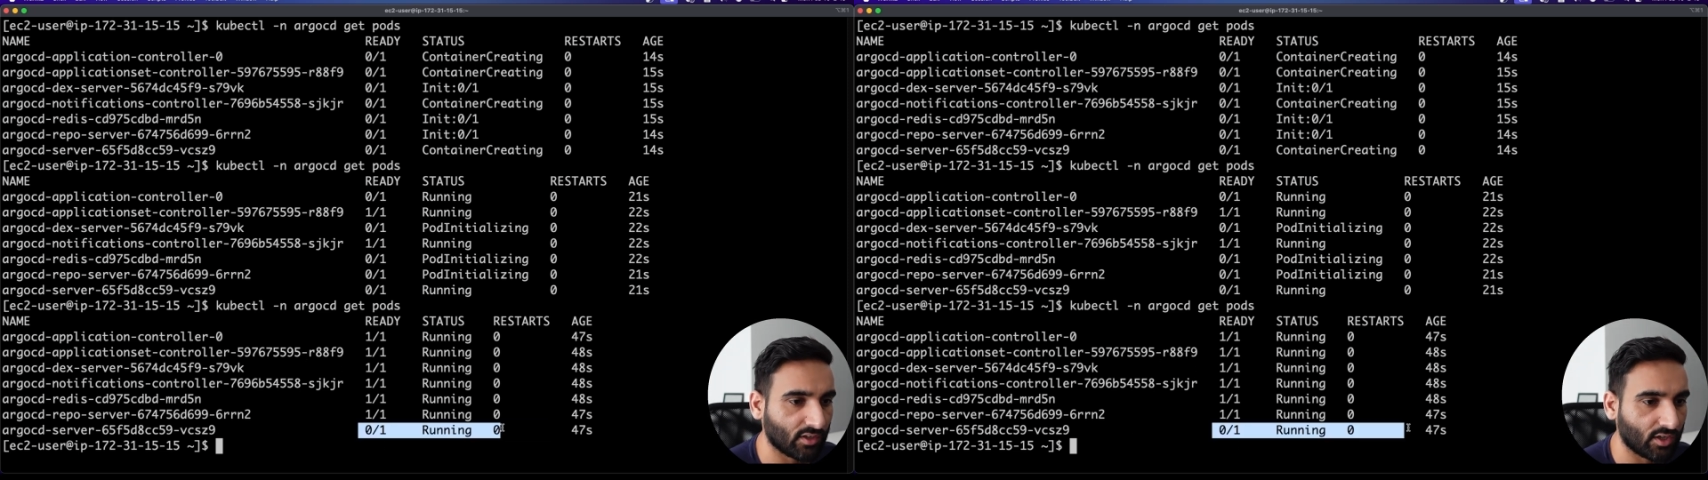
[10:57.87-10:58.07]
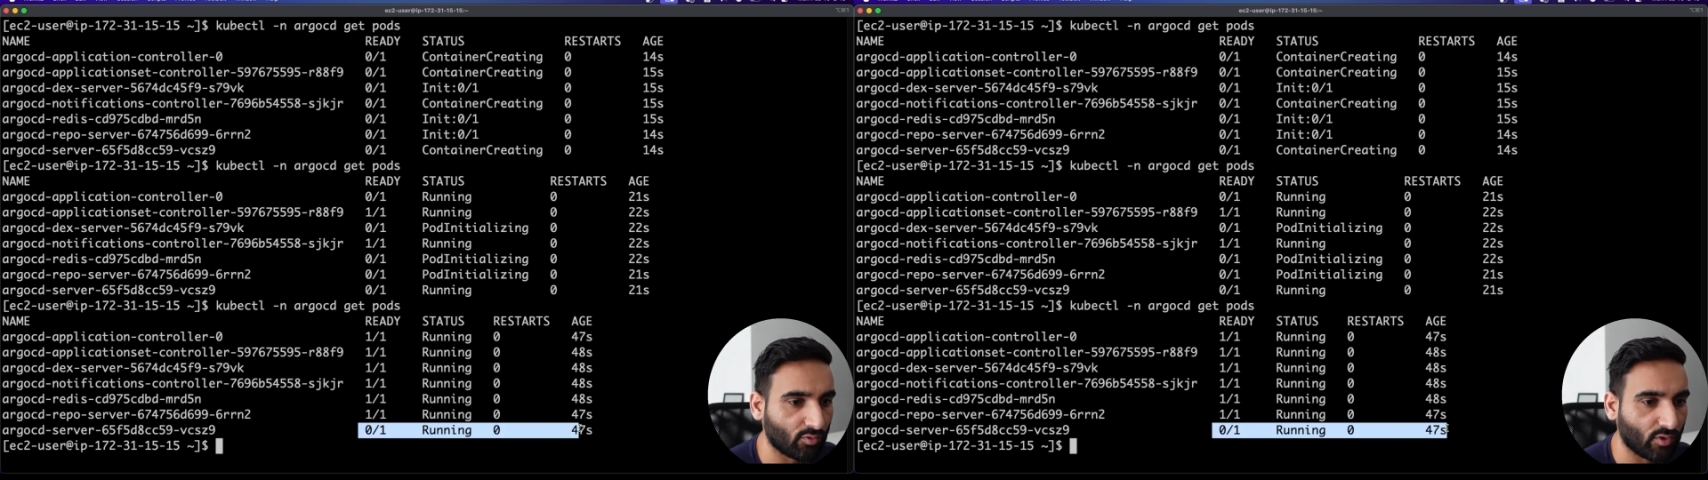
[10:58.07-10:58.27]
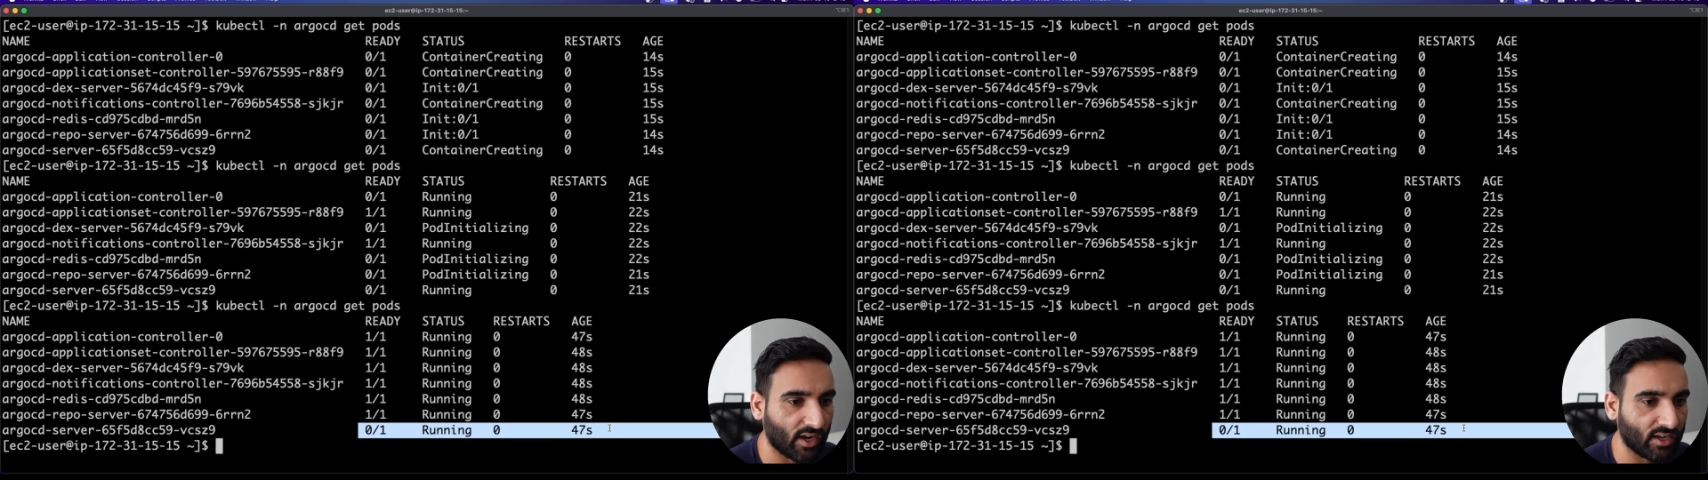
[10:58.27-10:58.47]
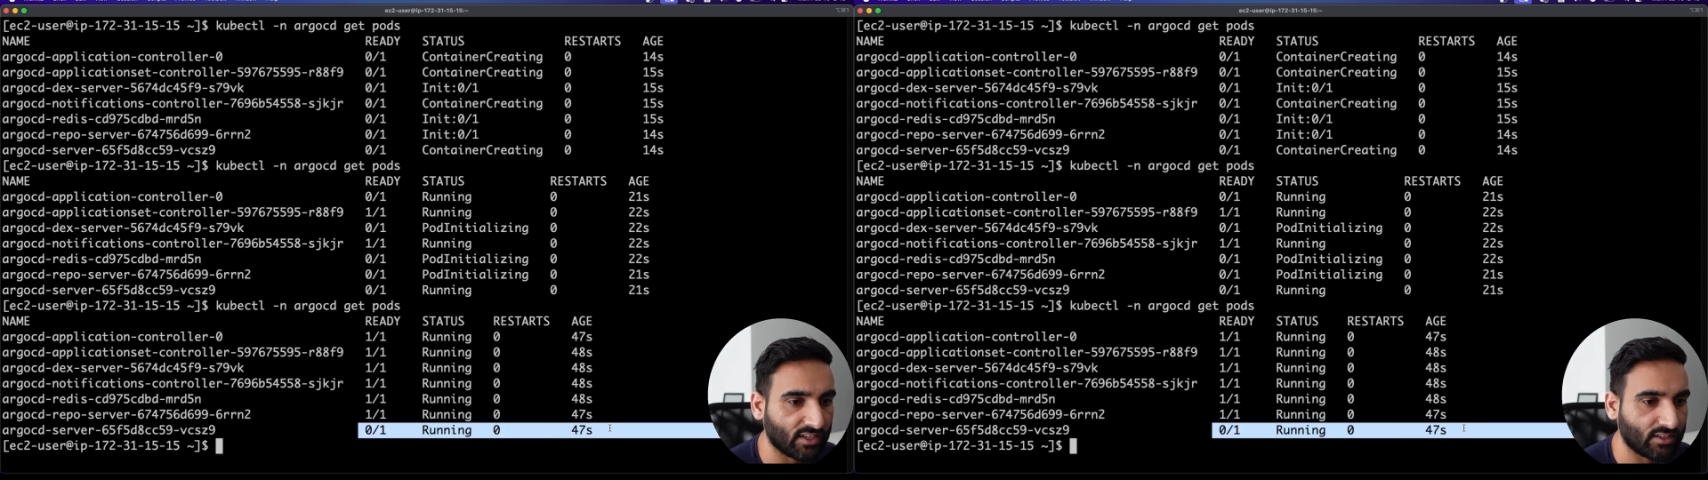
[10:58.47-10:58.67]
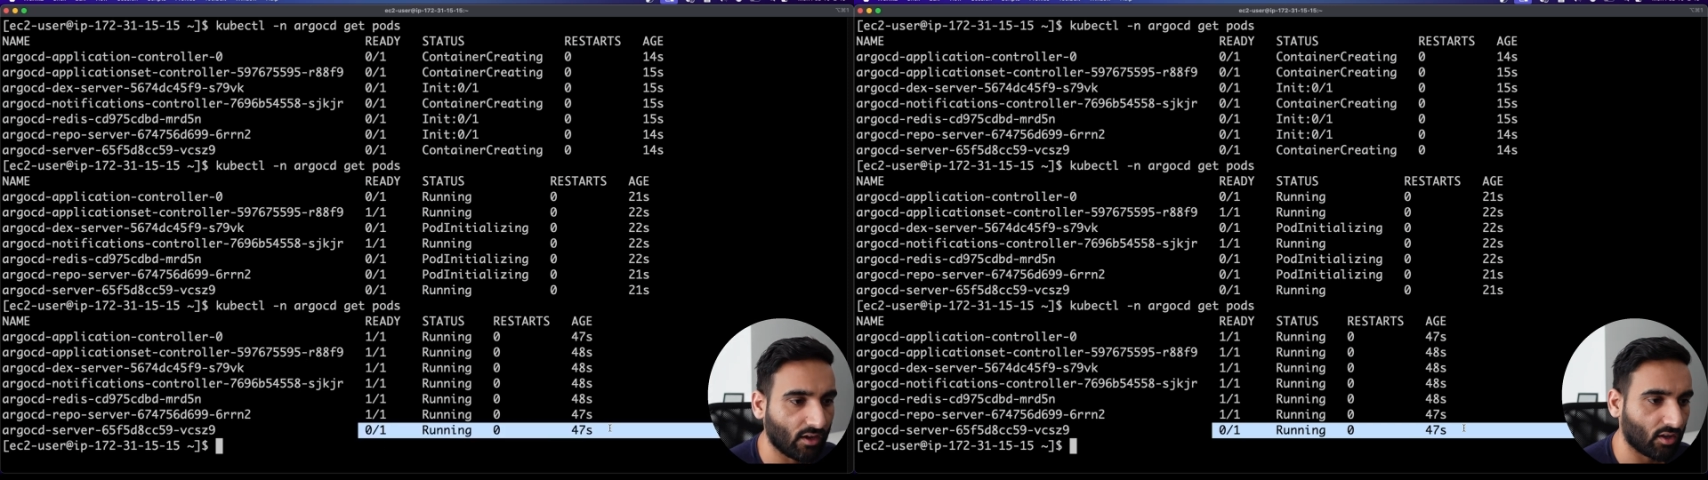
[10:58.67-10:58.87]

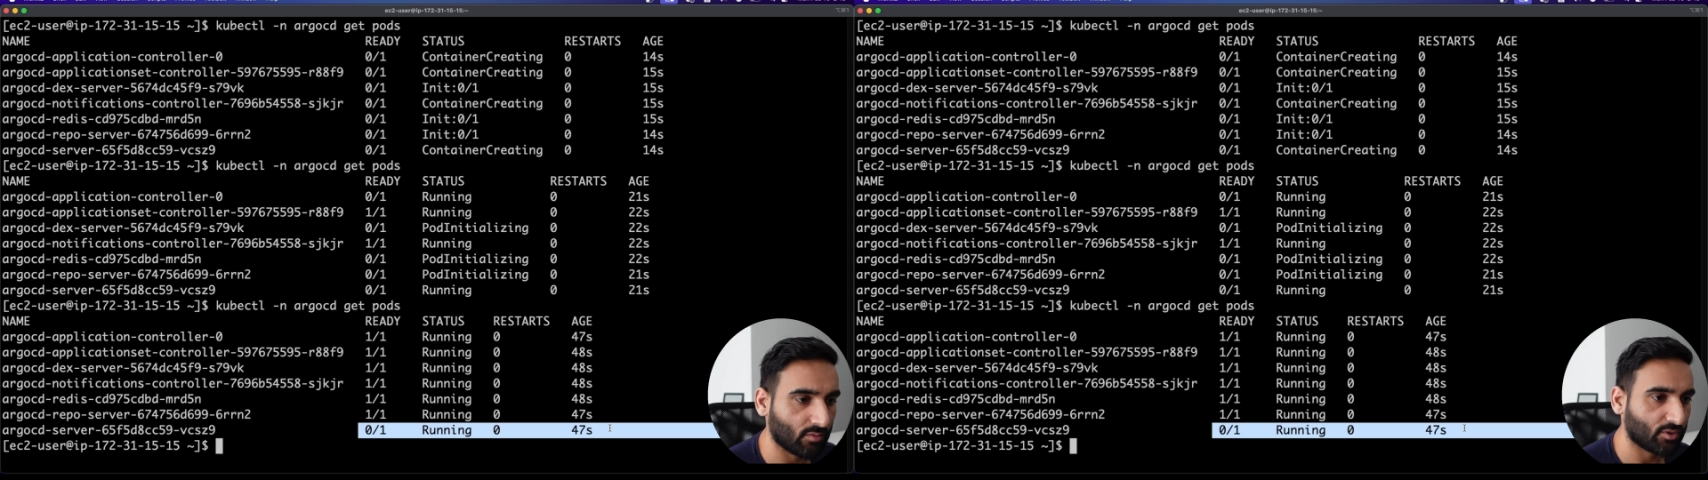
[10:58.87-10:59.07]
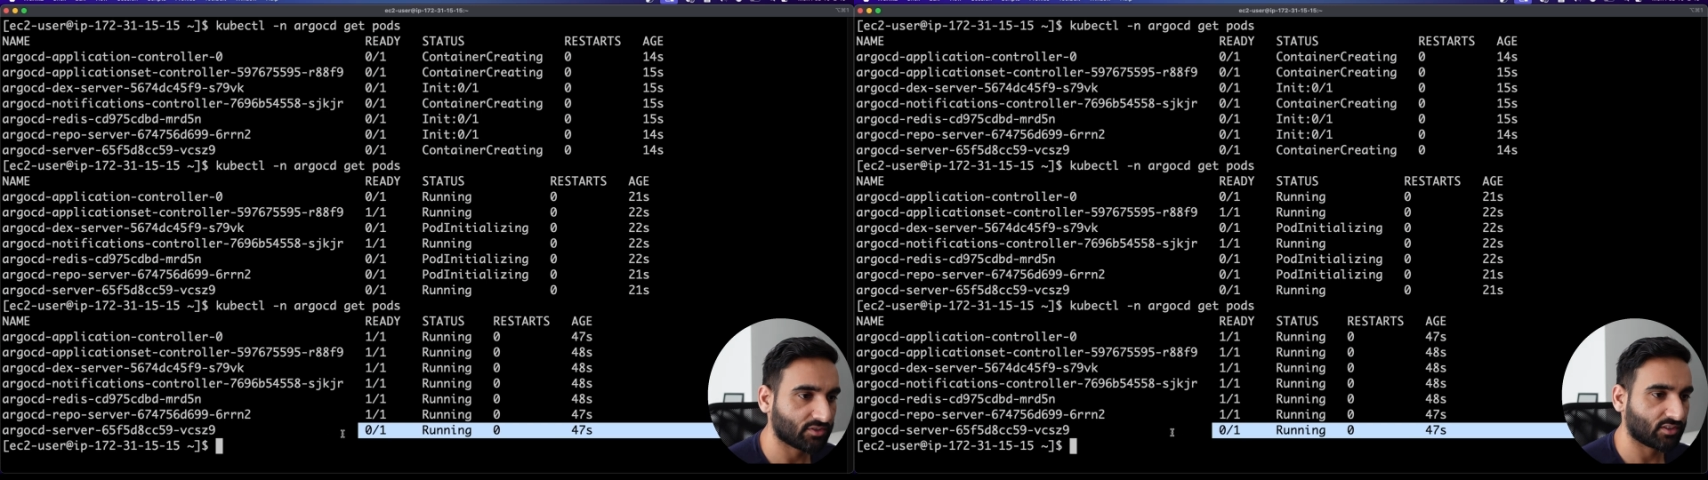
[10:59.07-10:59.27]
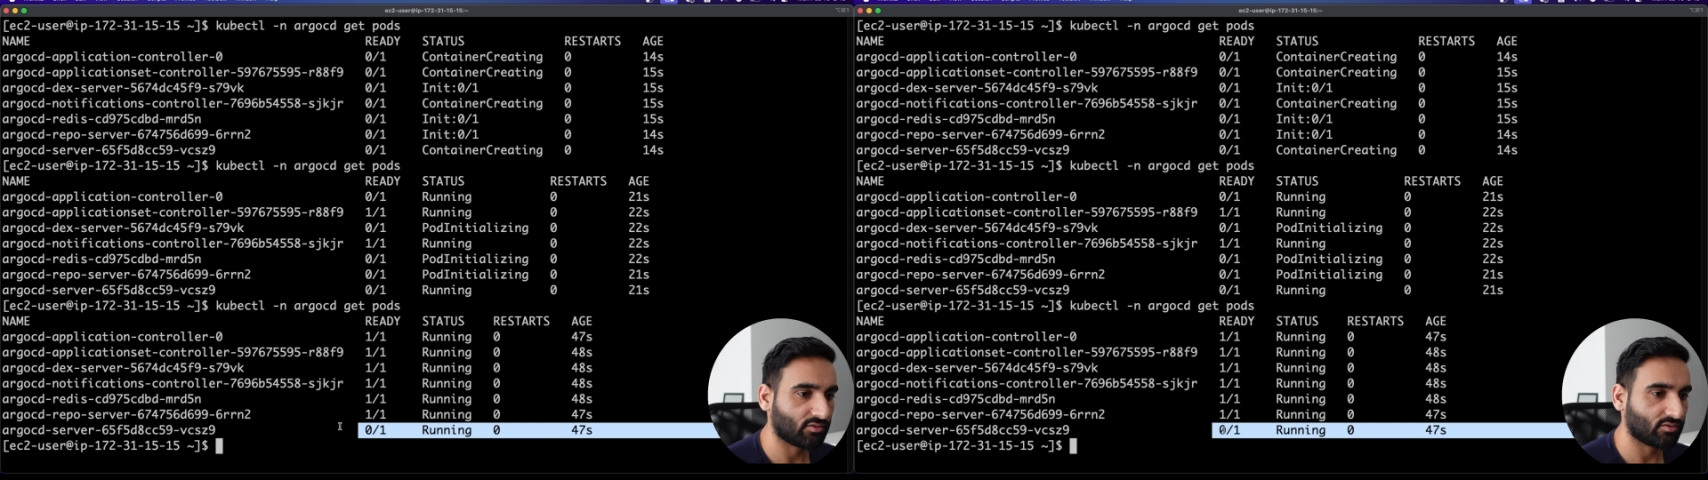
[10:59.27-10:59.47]
ready, almost